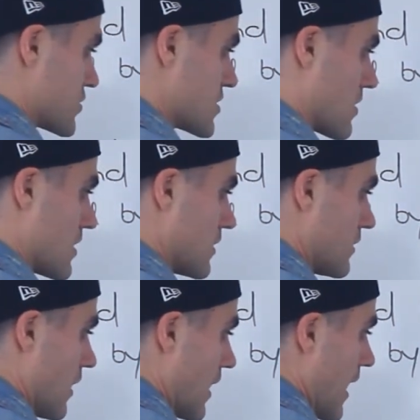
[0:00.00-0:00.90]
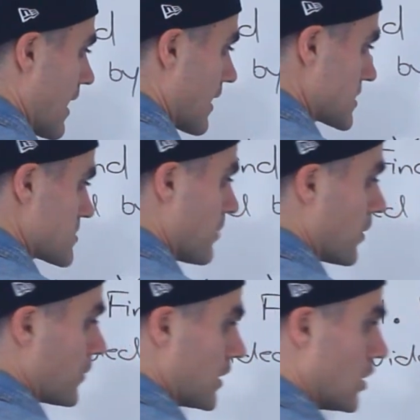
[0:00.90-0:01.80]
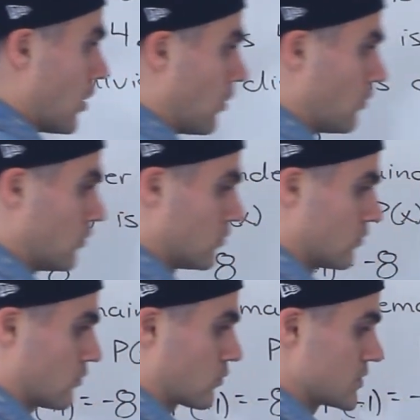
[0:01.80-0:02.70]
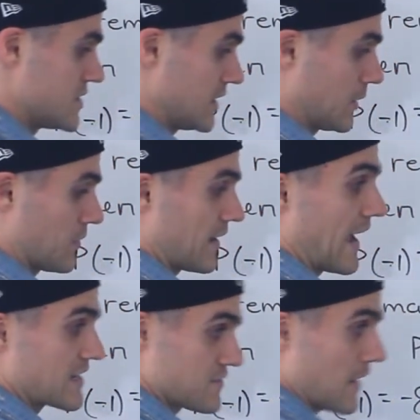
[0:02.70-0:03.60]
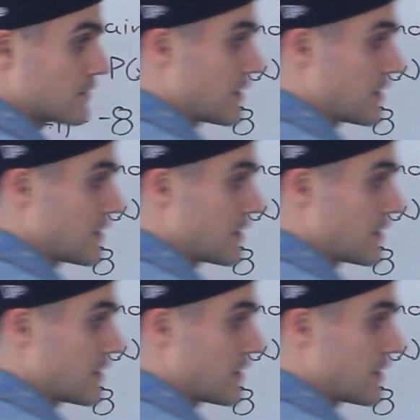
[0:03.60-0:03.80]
or sorry, not ax, but we know we're dealing with an x value